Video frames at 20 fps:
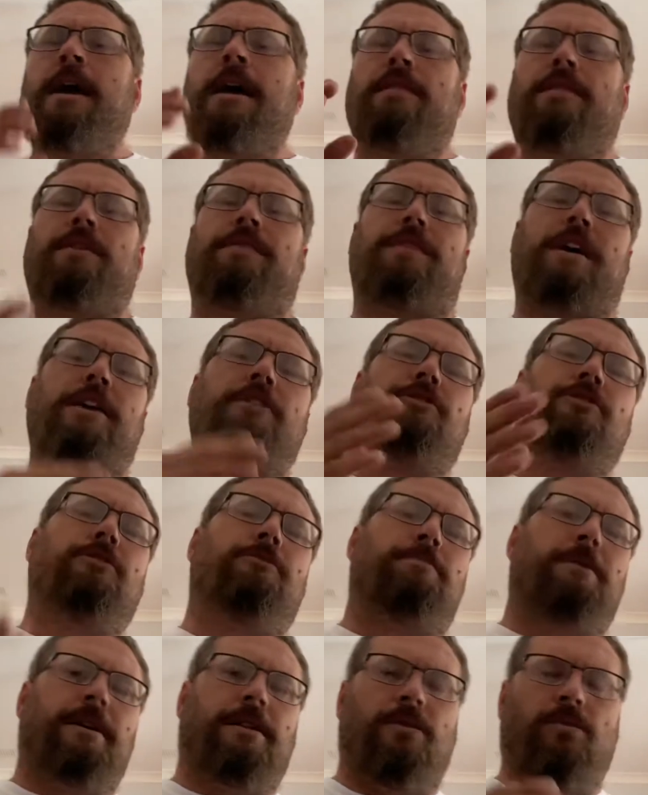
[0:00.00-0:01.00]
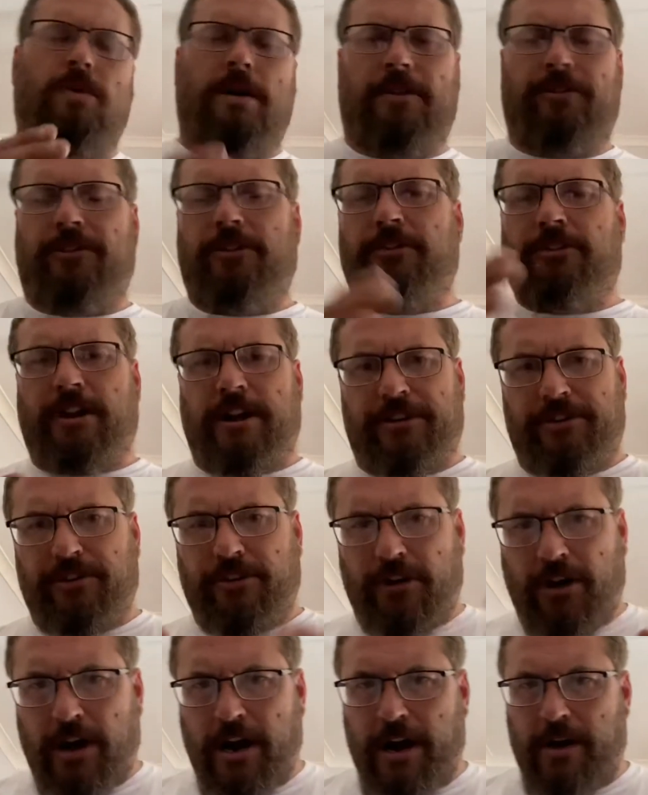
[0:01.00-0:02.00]
that they should be the ones in charge of the
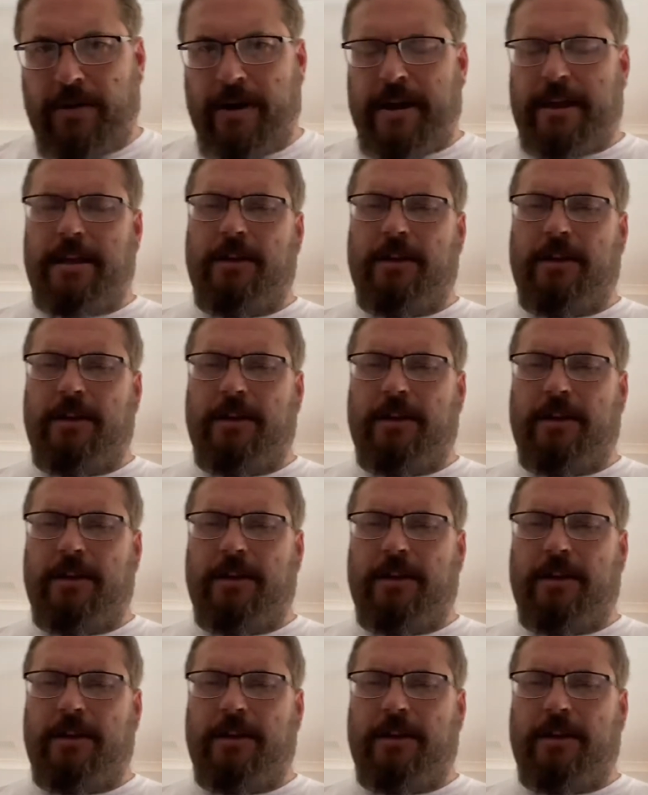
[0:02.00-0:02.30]
hierarchy